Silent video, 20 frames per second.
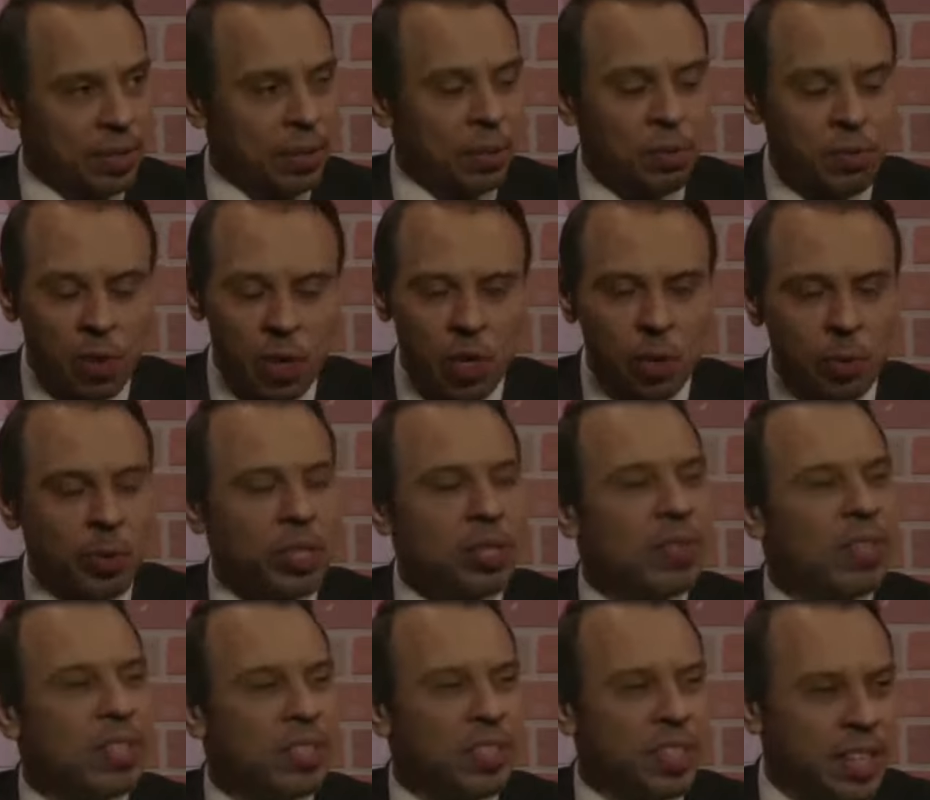It was very
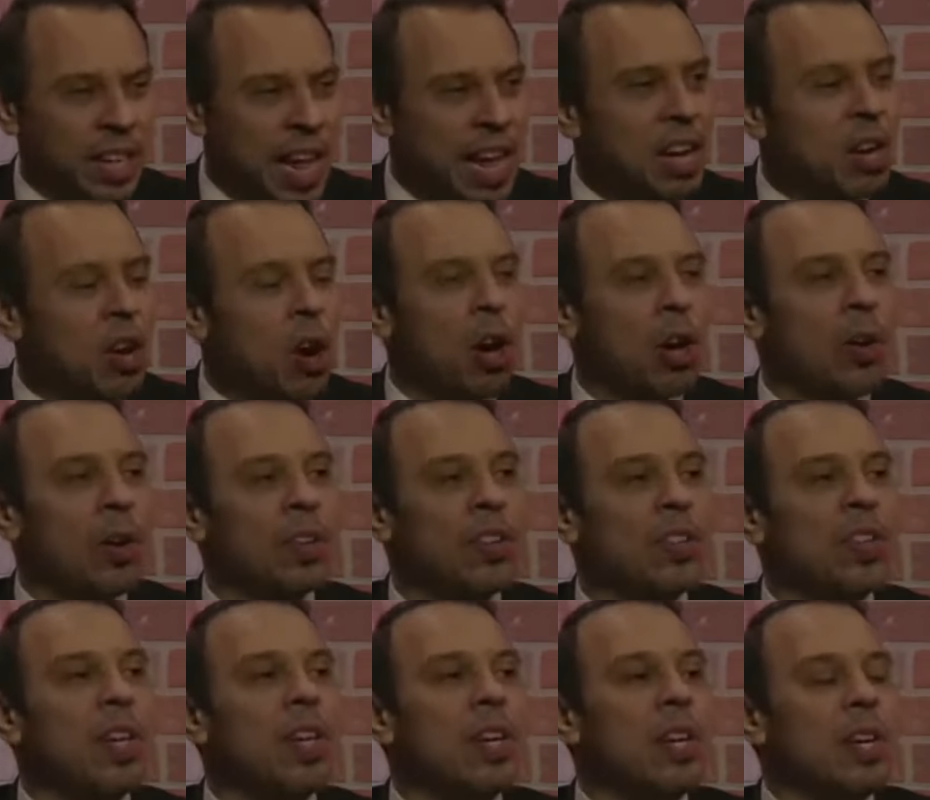specific in saying, and
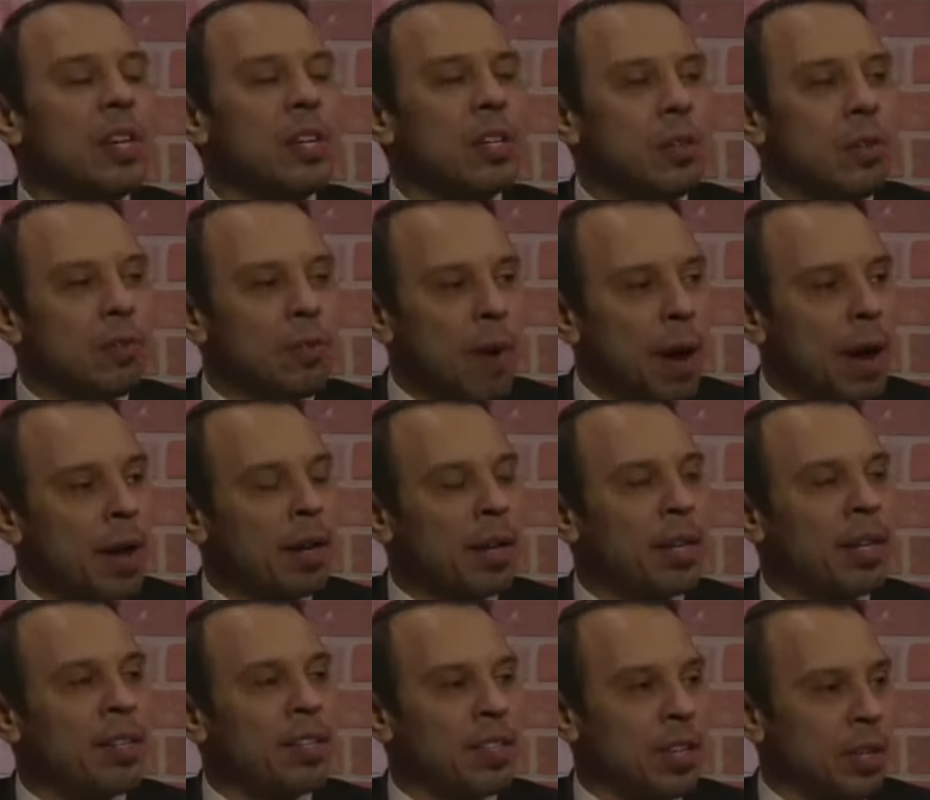Congress, to
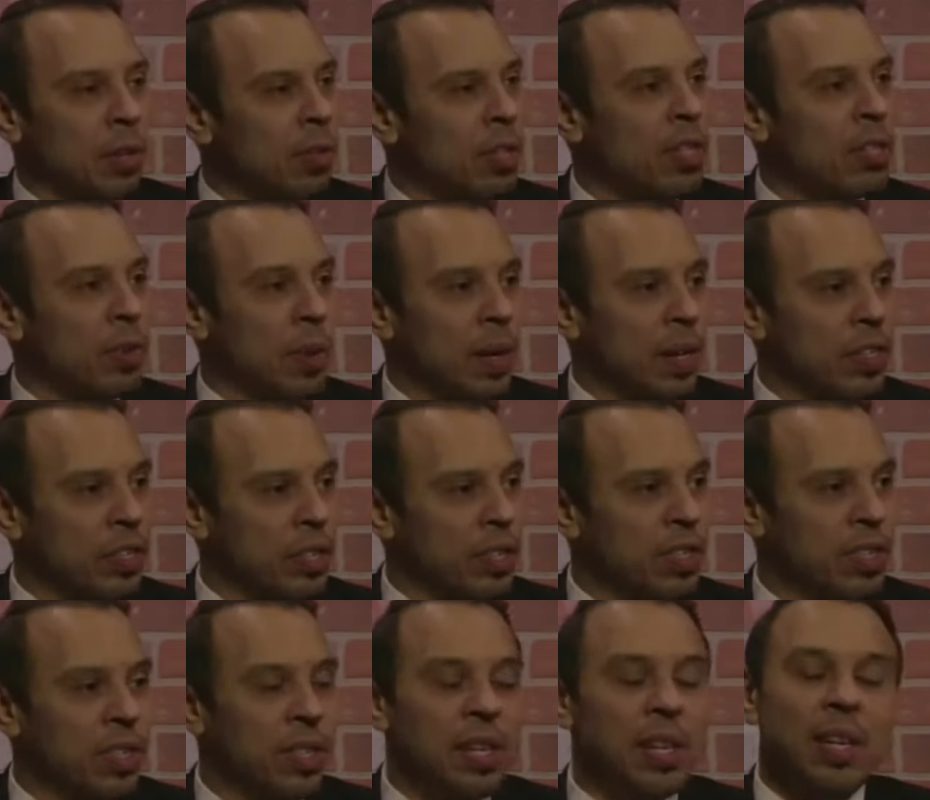finally settle these
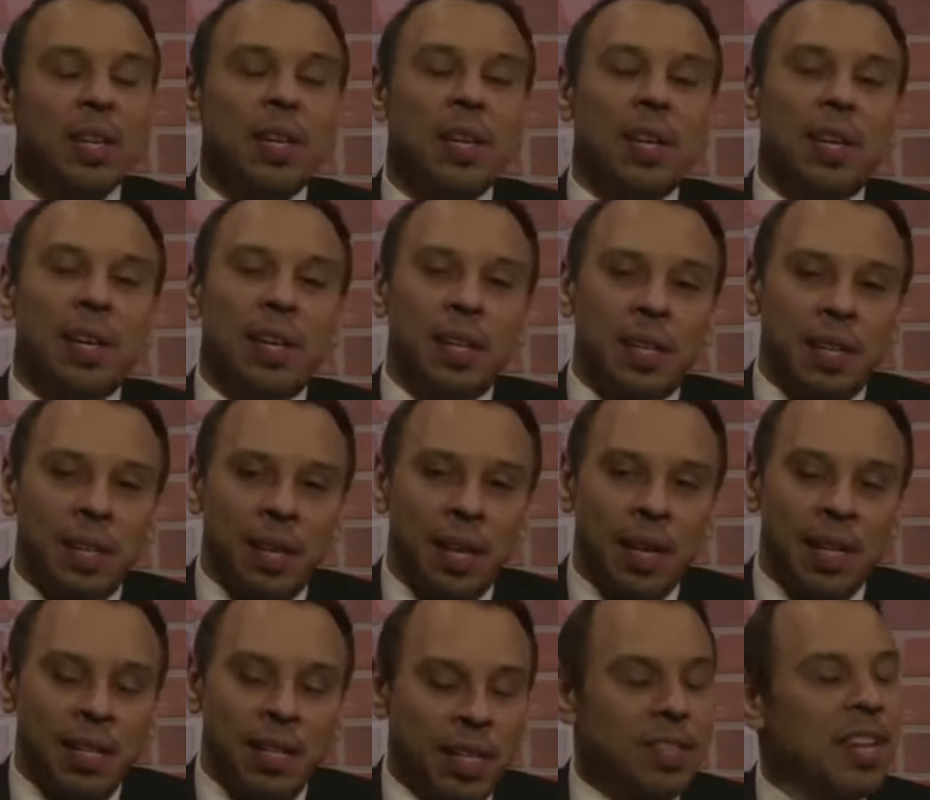questions.
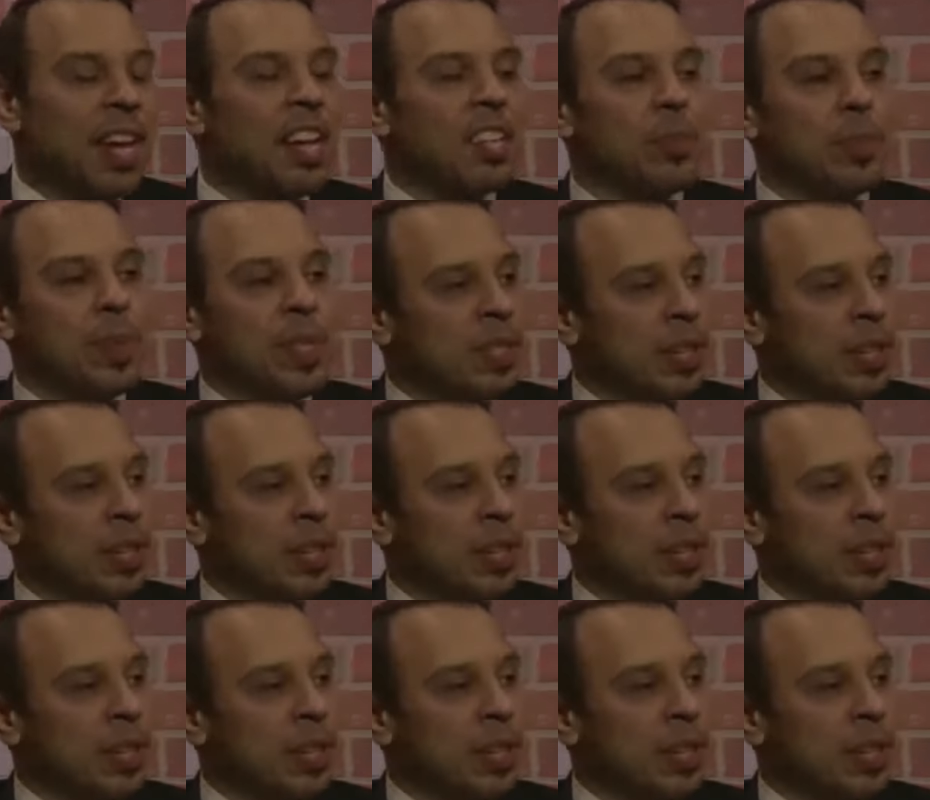This has to be